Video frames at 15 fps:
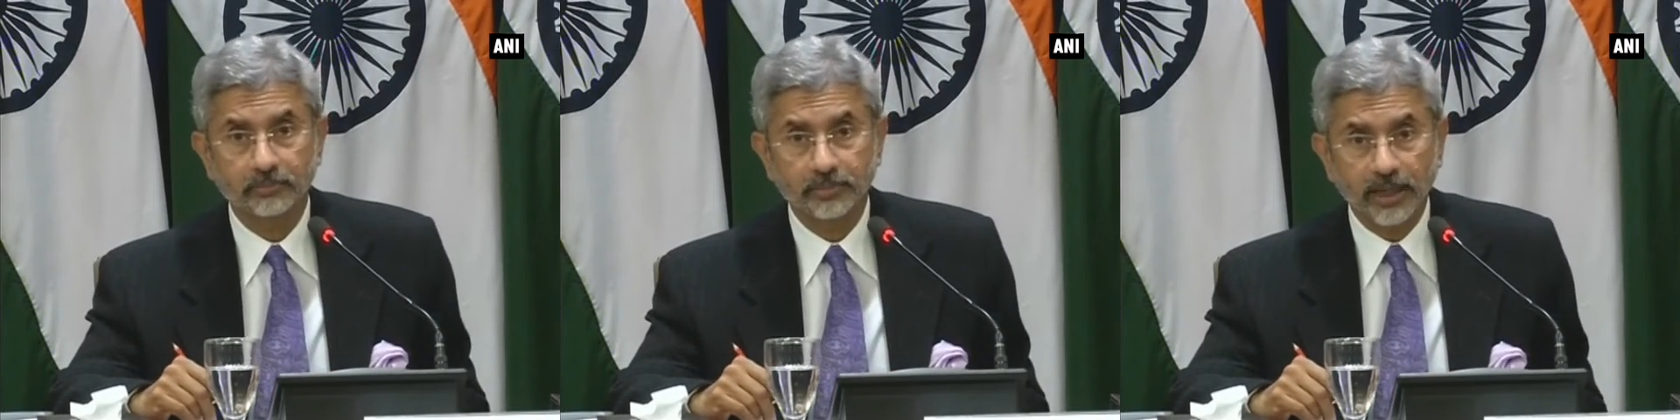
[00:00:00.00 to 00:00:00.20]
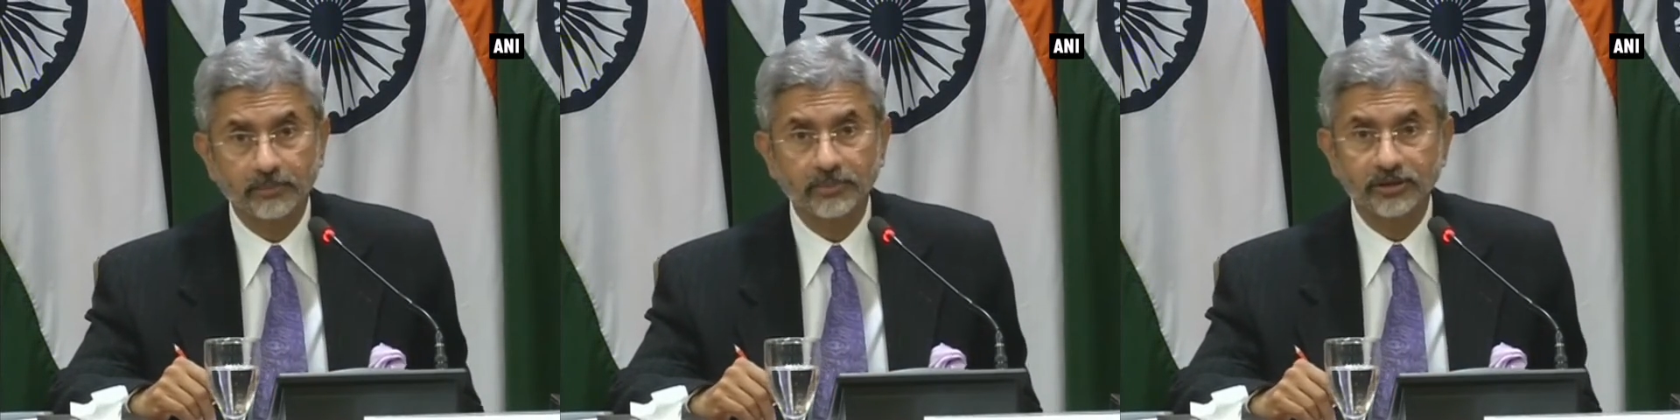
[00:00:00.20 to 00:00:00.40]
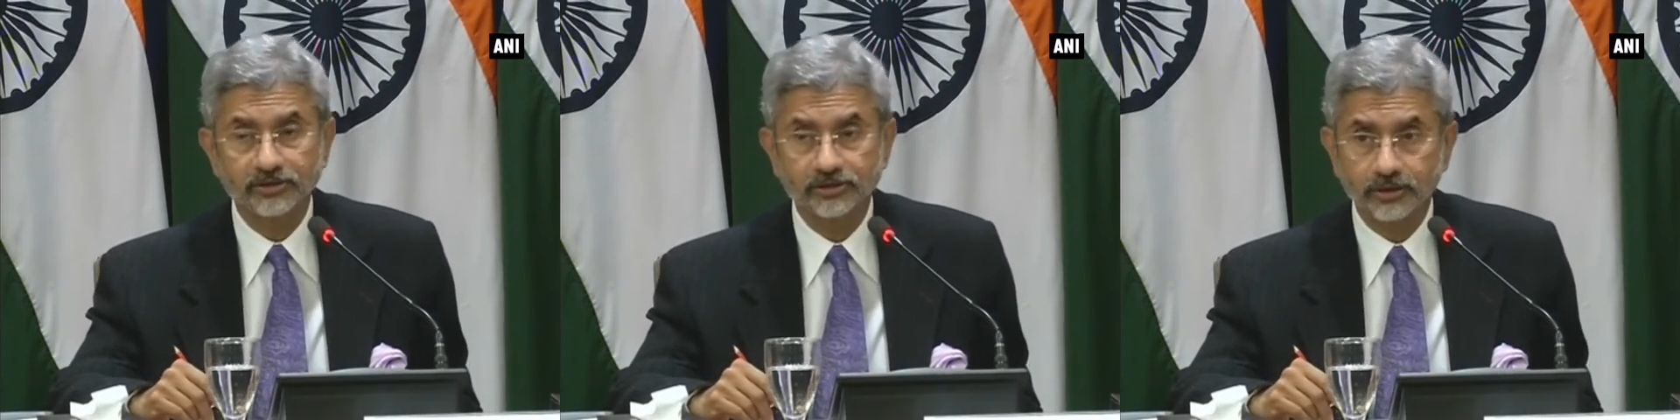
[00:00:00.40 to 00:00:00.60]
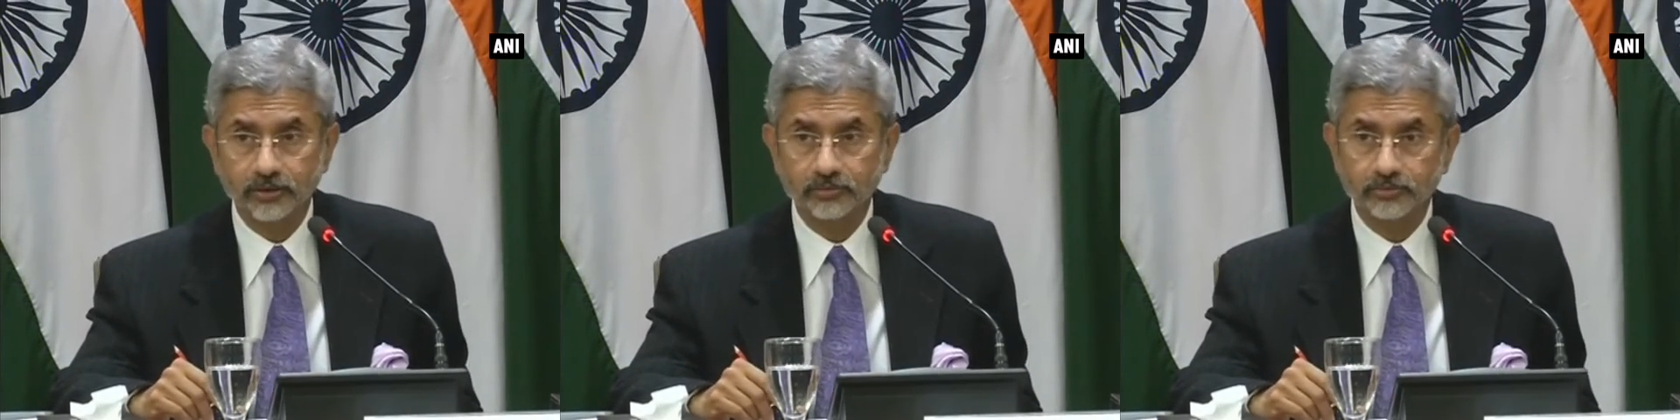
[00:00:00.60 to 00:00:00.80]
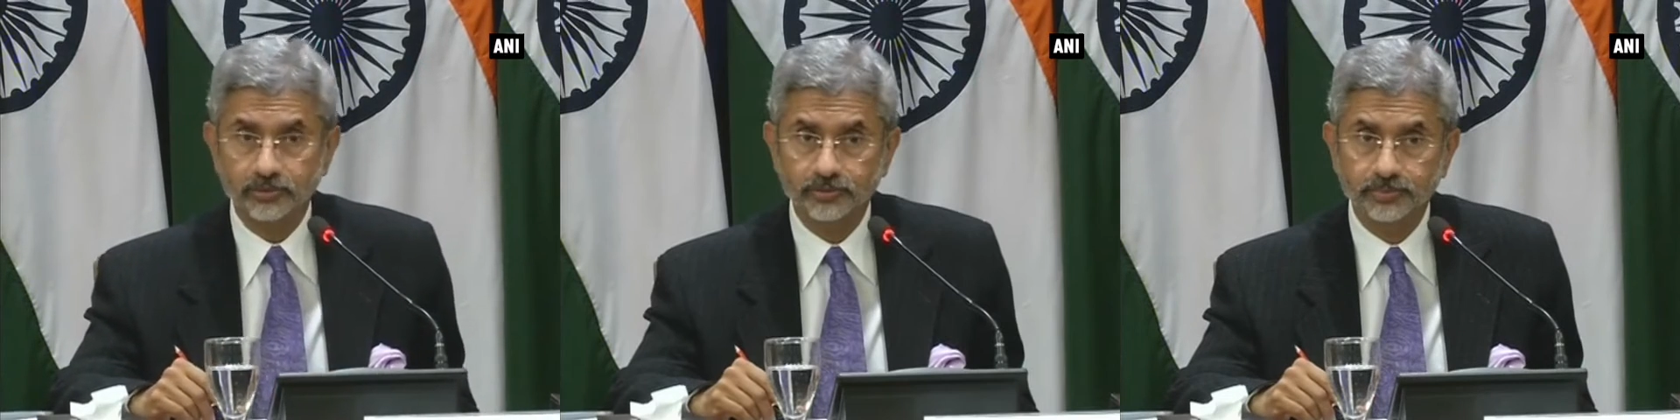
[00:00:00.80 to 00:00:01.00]
Prime Minister
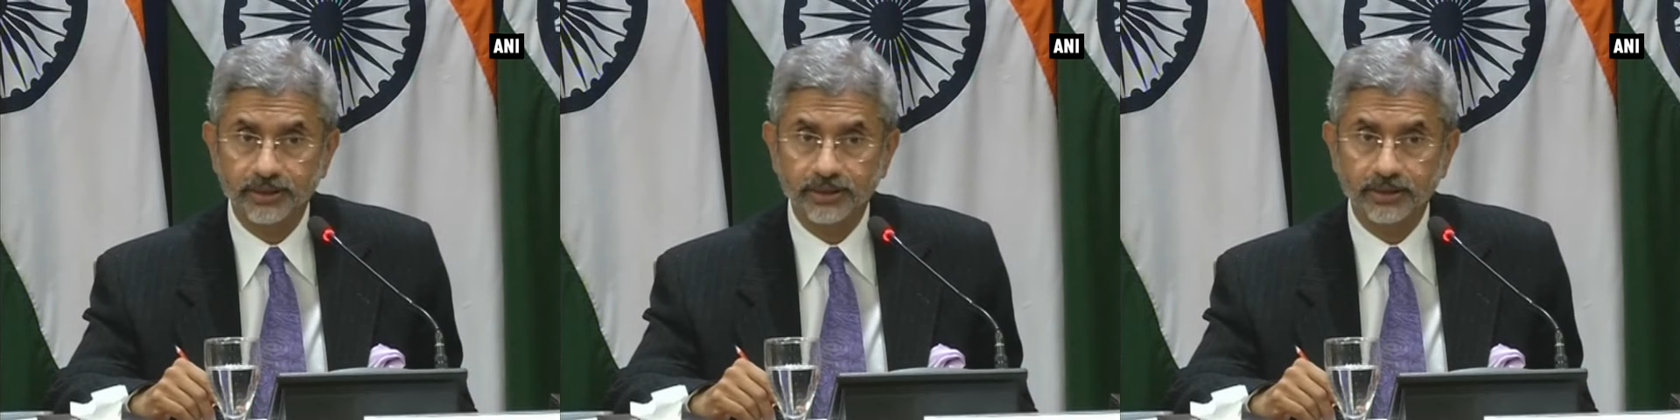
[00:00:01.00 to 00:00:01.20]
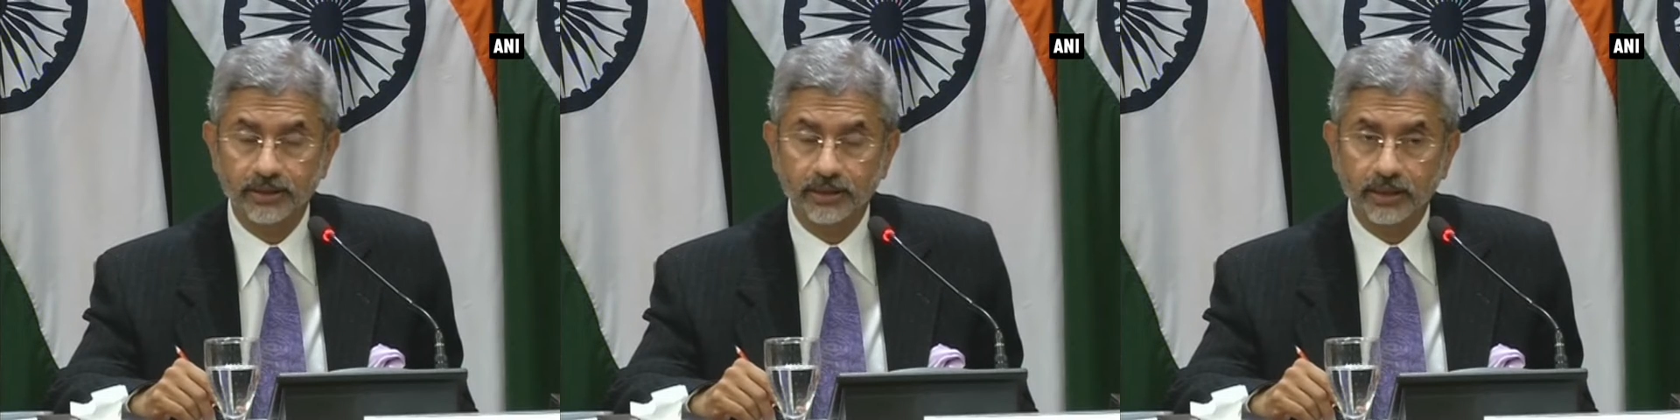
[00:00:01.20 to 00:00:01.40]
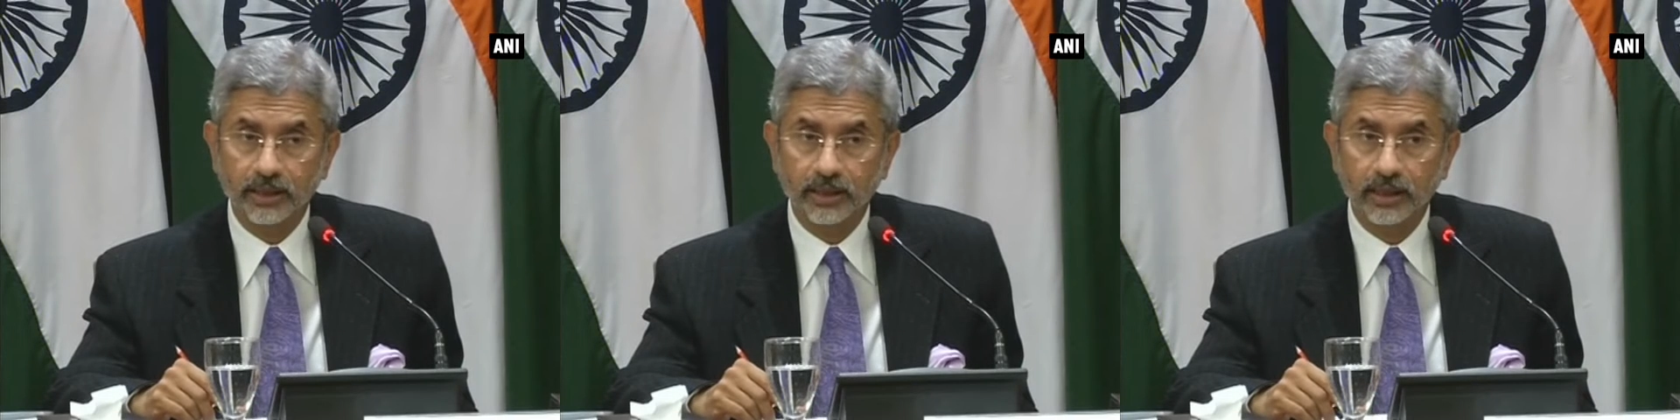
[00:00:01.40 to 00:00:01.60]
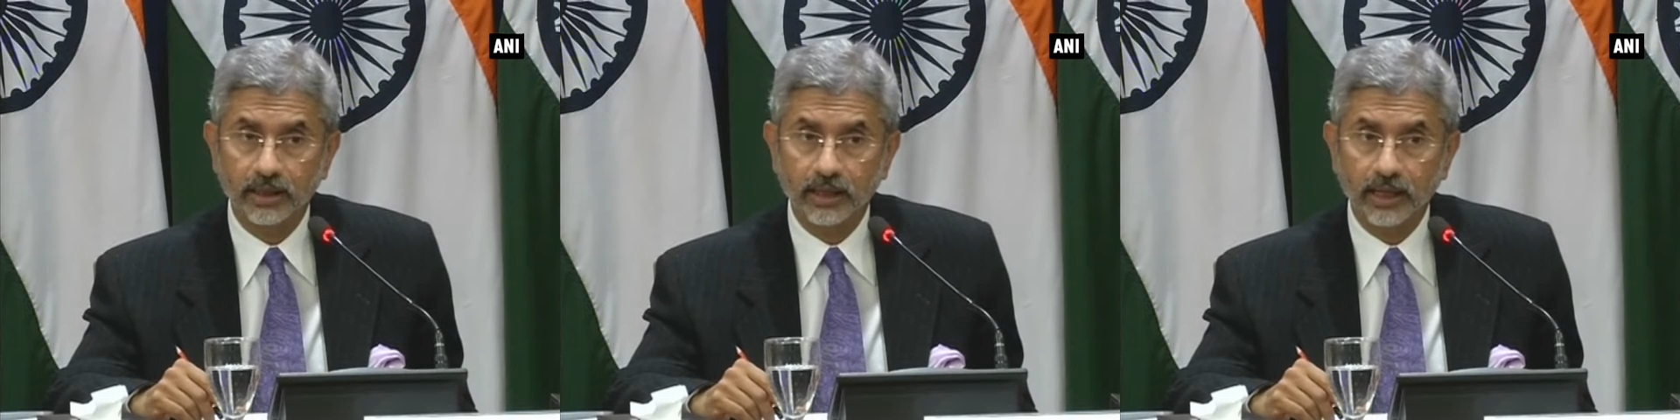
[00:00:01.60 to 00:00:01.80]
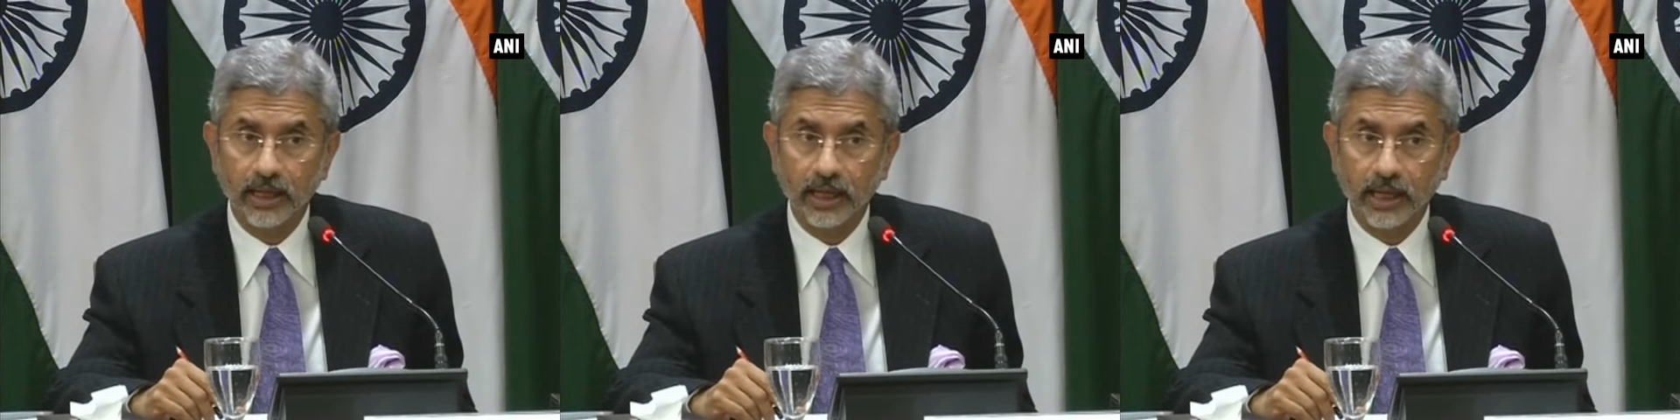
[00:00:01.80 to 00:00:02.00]
would be
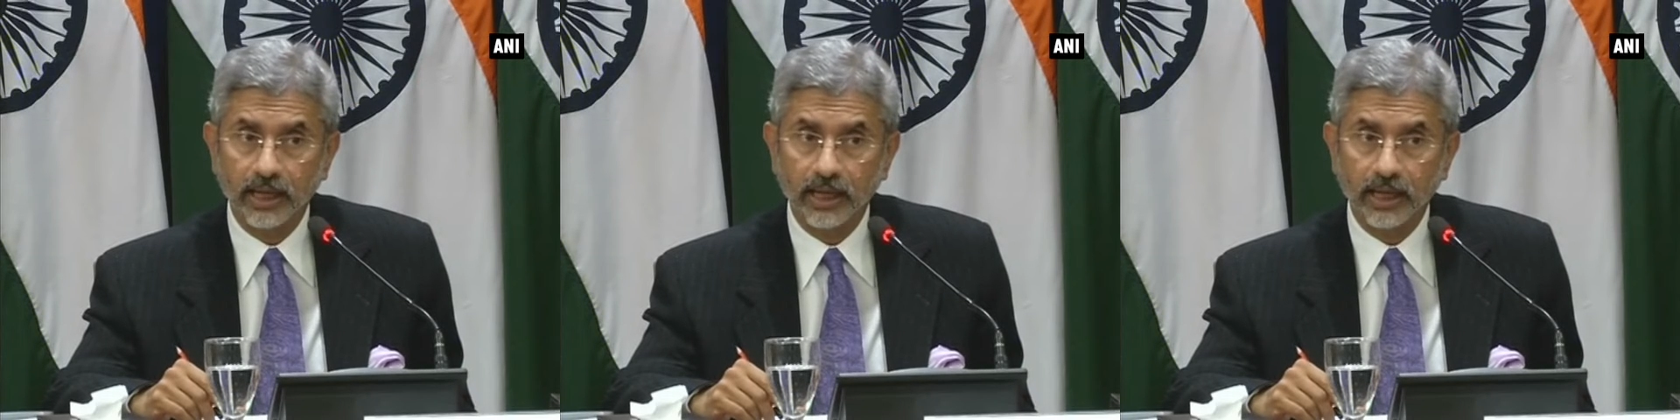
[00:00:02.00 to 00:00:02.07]
uh,